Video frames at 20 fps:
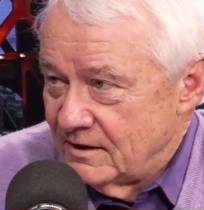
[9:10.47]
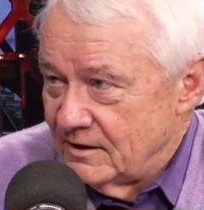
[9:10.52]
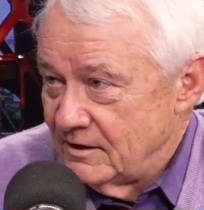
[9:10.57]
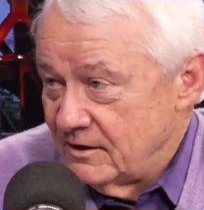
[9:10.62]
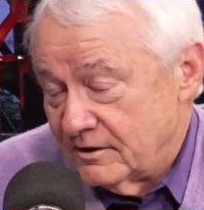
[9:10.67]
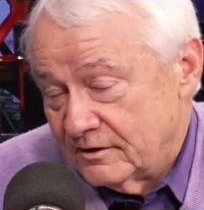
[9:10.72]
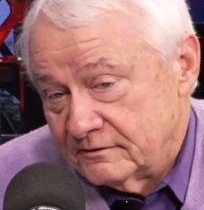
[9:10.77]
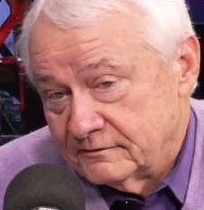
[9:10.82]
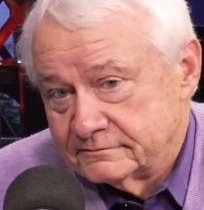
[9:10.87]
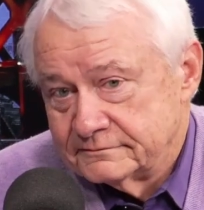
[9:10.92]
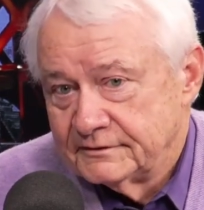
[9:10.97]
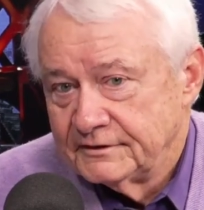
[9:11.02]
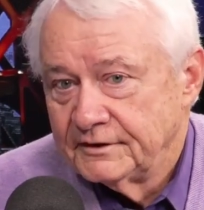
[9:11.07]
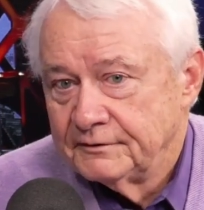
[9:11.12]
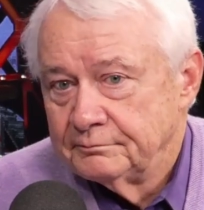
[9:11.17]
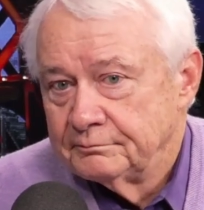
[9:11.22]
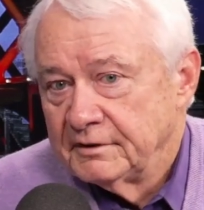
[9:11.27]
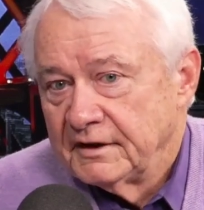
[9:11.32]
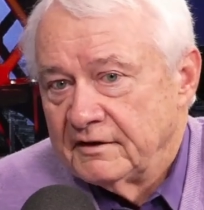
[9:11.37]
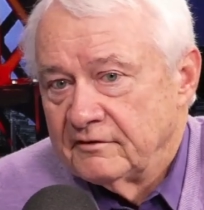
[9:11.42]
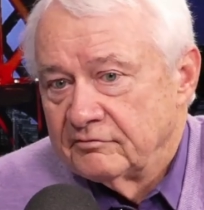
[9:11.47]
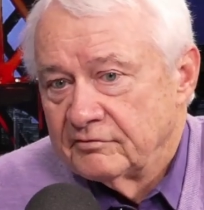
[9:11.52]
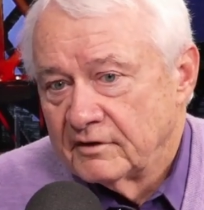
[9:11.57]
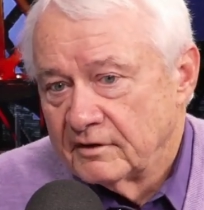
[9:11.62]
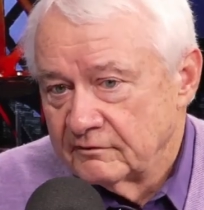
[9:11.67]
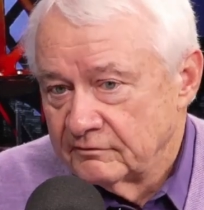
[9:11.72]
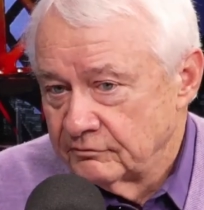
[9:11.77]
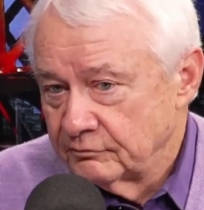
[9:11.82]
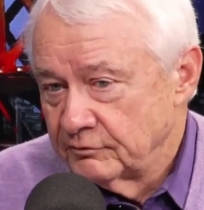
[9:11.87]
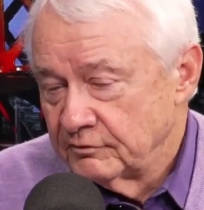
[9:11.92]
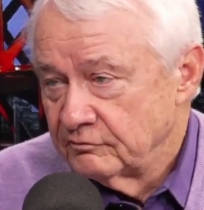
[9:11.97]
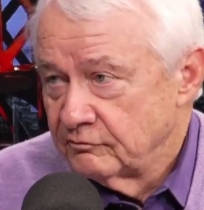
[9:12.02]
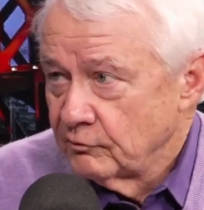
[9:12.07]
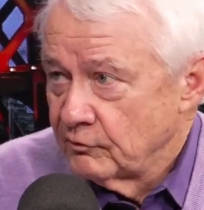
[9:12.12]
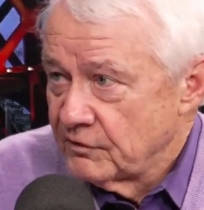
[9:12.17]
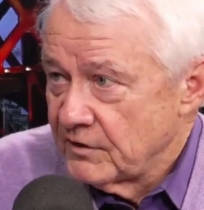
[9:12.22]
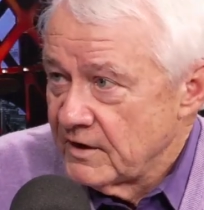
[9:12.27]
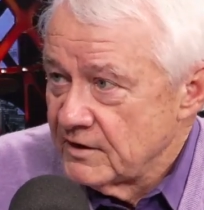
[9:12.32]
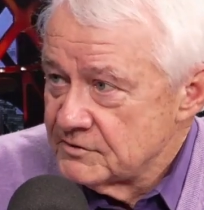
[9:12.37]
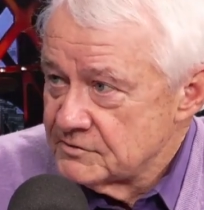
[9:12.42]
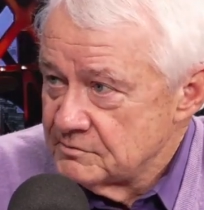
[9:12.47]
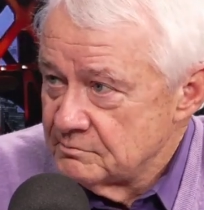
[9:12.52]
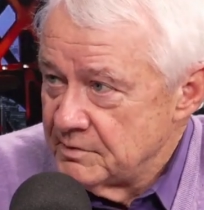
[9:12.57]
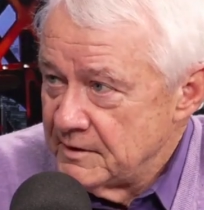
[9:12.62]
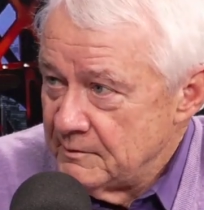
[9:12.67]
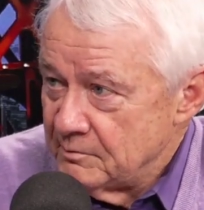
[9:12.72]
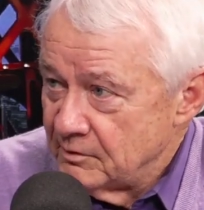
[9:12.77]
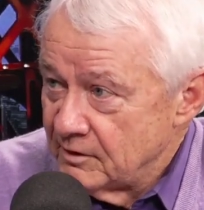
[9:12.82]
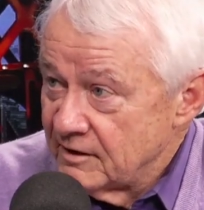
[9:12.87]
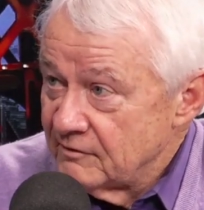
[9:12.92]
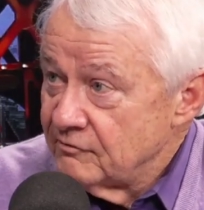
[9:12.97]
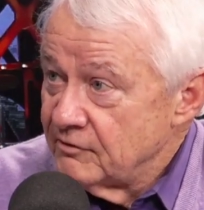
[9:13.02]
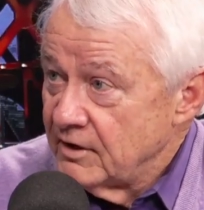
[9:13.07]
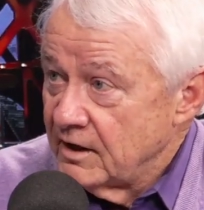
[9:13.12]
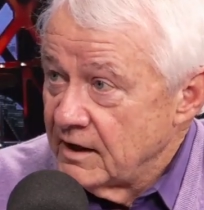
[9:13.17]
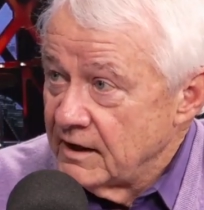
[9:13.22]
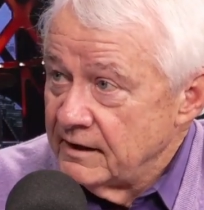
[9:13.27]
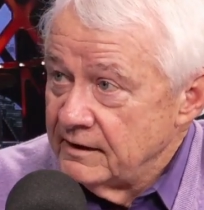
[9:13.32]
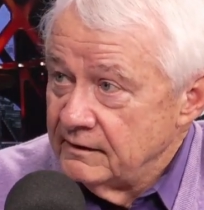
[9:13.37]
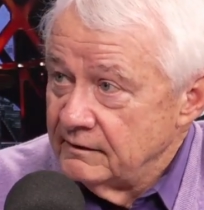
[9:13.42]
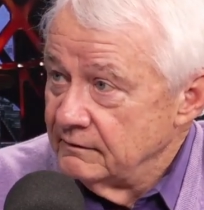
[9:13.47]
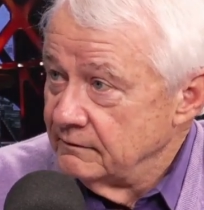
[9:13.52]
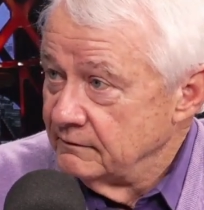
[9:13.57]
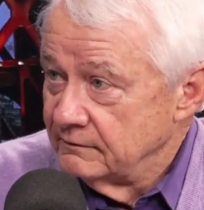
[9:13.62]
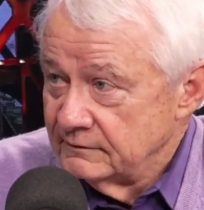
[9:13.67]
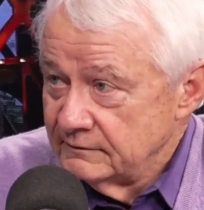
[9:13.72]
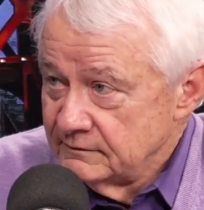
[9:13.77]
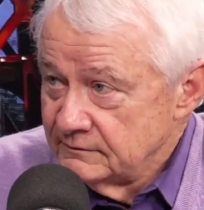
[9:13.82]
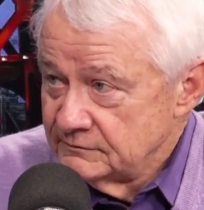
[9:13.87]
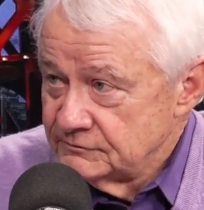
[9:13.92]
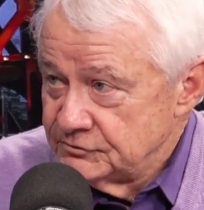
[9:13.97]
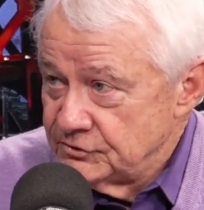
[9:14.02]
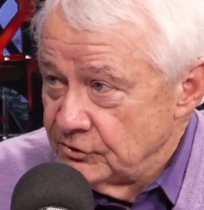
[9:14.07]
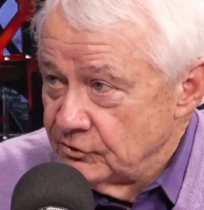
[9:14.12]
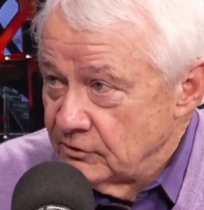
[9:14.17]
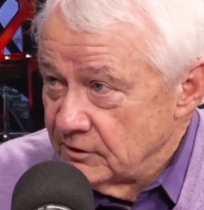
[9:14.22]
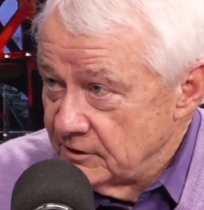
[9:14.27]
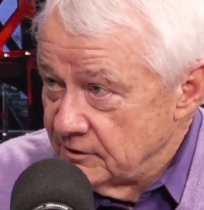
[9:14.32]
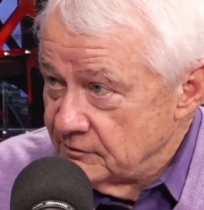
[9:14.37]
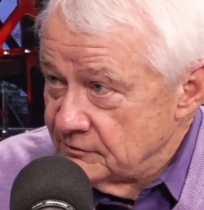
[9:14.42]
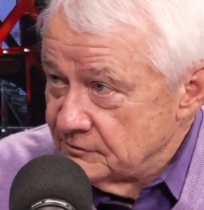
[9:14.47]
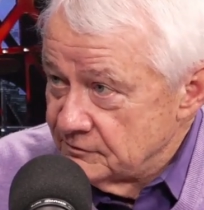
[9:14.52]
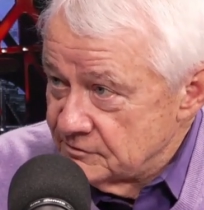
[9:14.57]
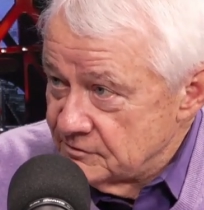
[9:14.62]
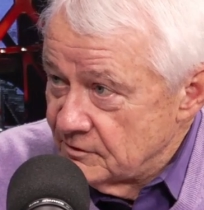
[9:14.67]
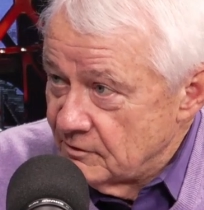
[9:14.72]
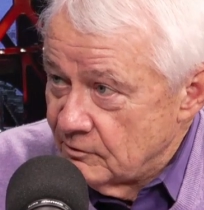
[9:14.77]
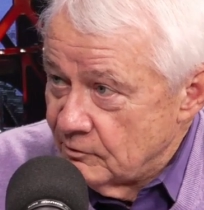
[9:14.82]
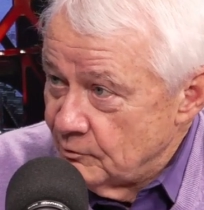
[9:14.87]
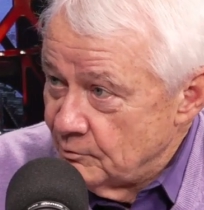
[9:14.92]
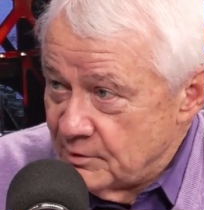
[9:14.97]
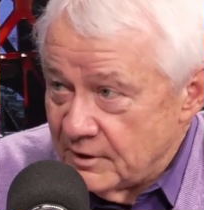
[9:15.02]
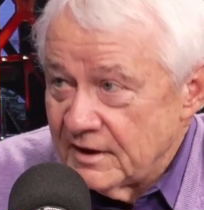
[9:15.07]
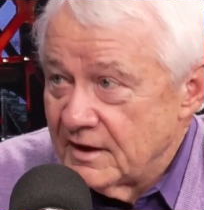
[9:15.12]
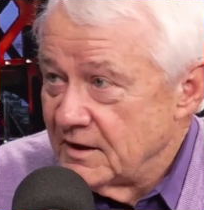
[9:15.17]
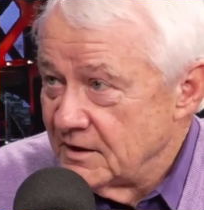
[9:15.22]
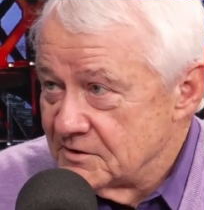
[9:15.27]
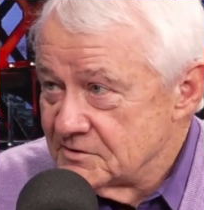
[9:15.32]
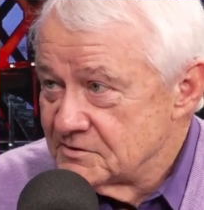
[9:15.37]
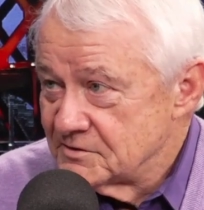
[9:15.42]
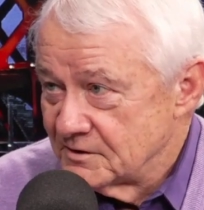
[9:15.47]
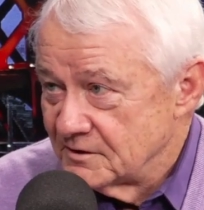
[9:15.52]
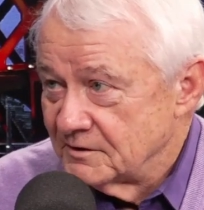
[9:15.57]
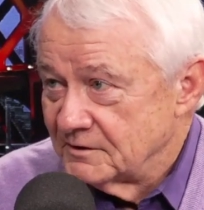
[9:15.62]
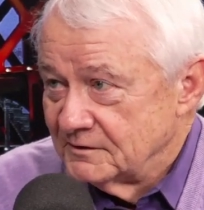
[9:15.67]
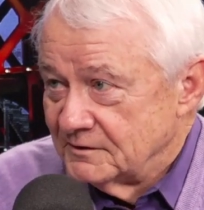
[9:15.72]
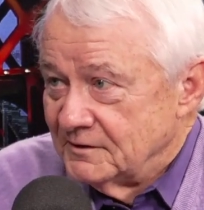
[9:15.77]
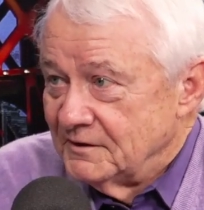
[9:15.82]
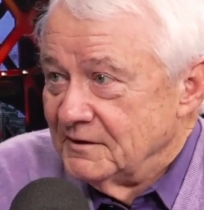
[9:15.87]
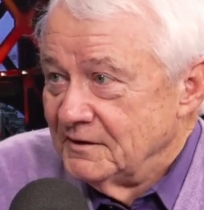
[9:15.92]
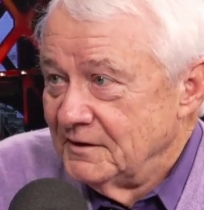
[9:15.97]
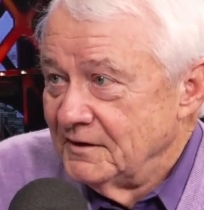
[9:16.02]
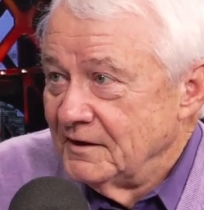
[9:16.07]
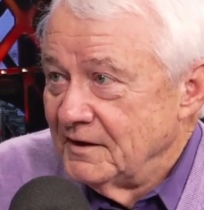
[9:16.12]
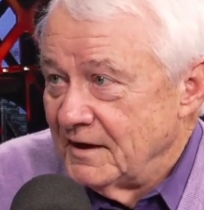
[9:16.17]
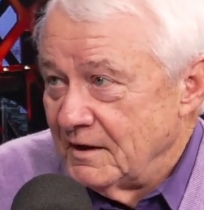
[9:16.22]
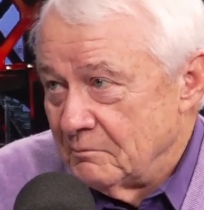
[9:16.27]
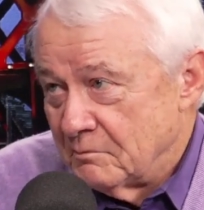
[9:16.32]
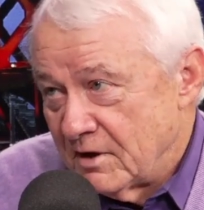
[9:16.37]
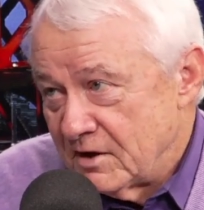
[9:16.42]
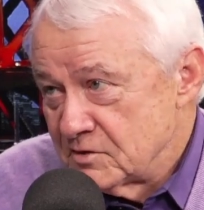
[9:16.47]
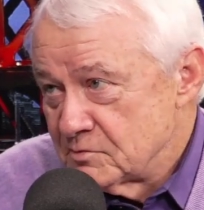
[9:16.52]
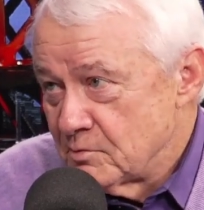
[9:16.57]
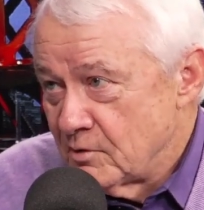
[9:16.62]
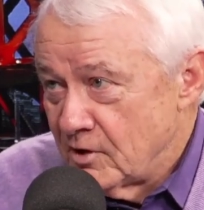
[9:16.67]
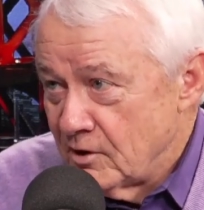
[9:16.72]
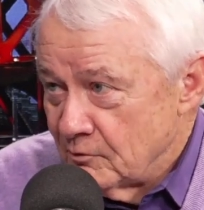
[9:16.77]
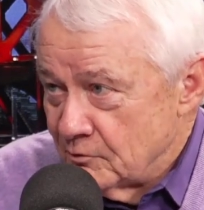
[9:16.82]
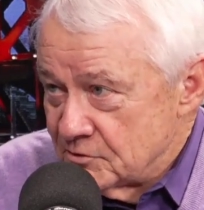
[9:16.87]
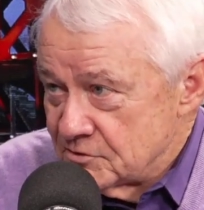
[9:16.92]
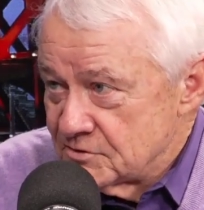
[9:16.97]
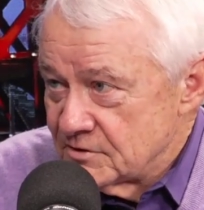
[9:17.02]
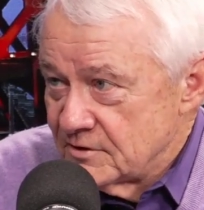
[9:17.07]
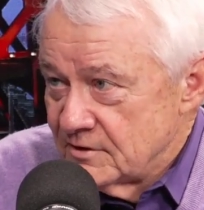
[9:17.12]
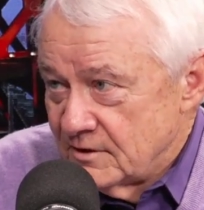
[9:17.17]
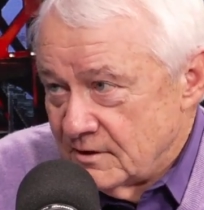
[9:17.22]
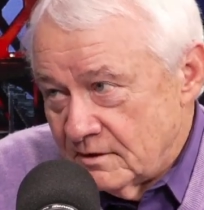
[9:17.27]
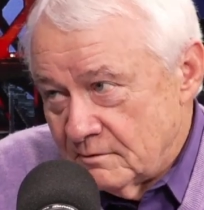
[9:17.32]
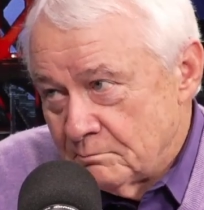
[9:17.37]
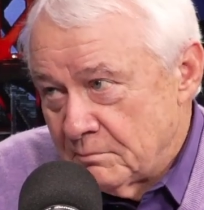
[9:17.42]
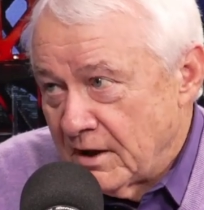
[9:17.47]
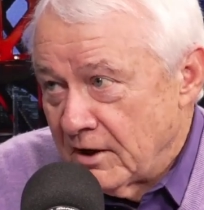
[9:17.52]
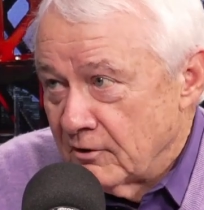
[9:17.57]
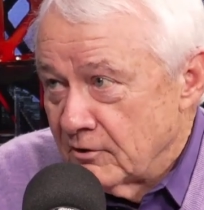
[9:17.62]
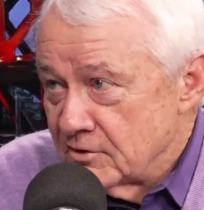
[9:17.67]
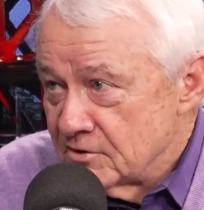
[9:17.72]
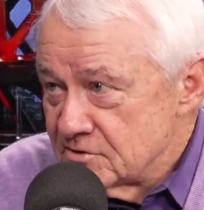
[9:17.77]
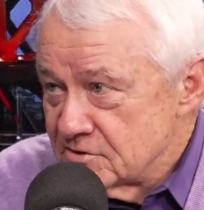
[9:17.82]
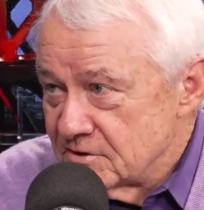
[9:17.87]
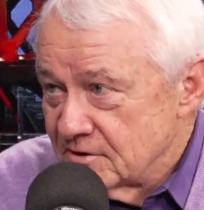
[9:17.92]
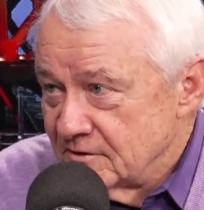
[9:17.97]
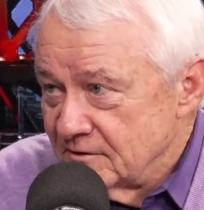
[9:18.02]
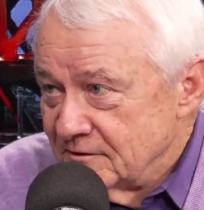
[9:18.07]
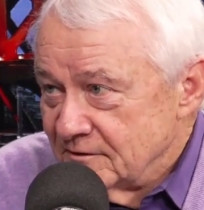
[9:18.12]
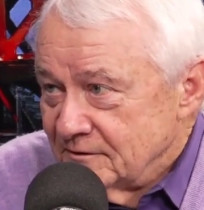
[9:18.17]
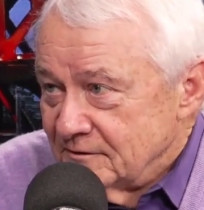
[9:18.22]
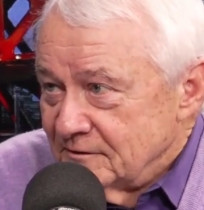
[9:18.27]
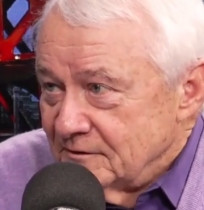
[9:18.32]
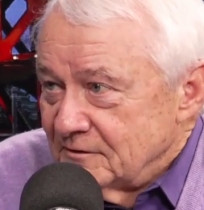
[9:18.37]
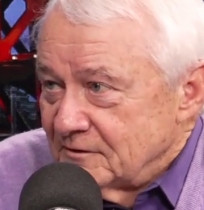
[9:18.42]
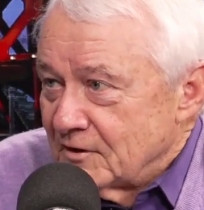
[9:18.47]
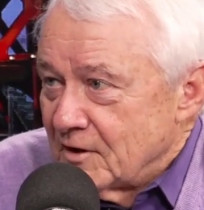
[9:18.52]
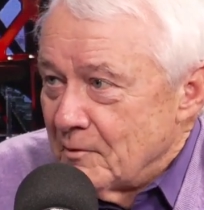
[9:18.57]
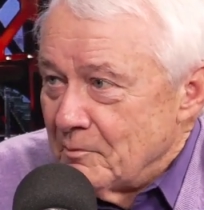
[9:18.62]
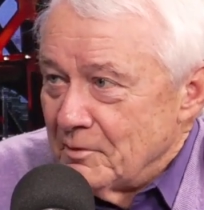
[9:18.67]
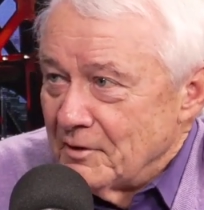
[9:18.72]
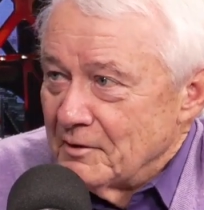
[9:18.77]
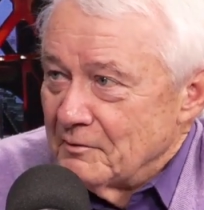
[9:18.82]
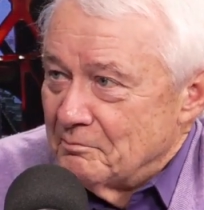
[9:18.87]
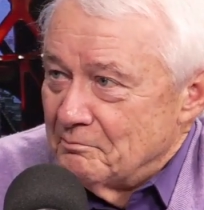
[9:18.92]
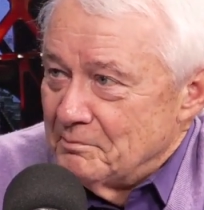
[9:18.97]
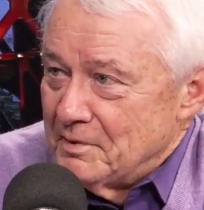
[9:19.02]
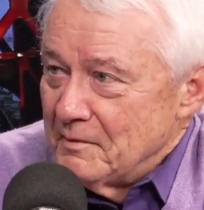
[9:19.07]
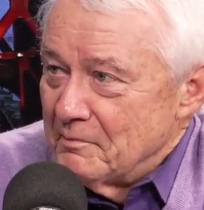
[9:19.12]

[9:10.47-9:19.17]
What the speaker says: You play in front of 3,000 or 4,000 people every night, and cheerleaders and the whole bit. It's, in baseball was parents and a couple of people,